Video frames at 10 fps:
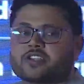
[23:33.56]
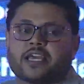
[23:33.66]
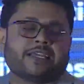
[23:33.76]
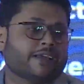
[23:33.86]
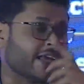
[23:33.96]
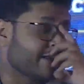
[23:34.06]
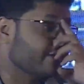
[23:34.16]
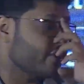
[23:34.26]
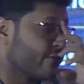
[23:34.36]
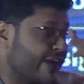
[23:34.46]
and can
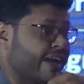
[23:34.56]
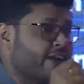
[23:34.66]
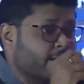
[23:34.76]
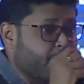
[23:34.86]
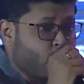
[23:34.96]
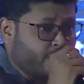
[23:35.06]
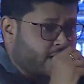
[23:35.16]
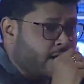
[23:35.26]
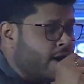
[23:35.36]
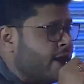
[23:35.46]
generate a
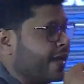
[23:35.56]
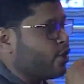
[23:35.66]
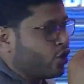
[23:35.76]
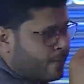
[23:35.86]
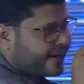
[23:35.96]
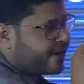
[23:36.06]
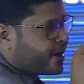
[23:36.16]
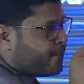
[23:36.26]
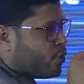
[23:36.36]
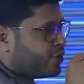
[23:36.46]
report, an automated
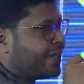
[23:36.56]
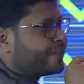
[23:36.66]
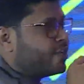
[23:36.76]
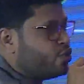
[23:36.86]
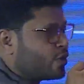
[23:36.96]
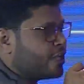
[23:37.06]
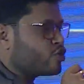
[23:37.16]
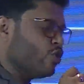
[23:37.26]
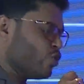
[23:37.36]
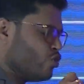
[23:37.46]
report that you can
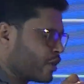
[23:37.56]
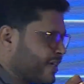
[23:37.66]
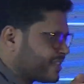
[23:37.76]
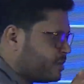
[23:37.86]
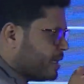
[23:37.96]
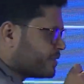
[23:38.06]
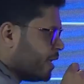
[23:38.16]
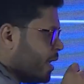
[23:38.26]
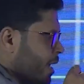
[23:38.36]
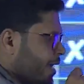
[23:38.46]
show to your
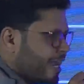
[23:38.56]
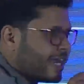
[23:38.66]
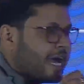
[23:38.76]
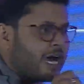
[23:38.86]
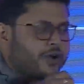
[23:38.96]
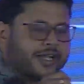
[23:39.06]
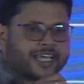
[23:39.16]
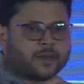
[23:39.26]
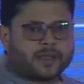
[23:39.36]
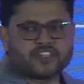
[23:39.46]
customers like how it
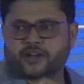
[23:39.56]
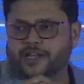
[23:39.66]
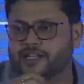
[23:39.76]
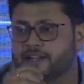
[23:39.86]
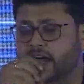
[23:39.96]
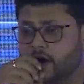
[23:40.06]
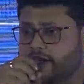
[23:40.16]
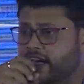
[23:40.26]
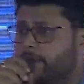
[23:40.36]
can be generated and how it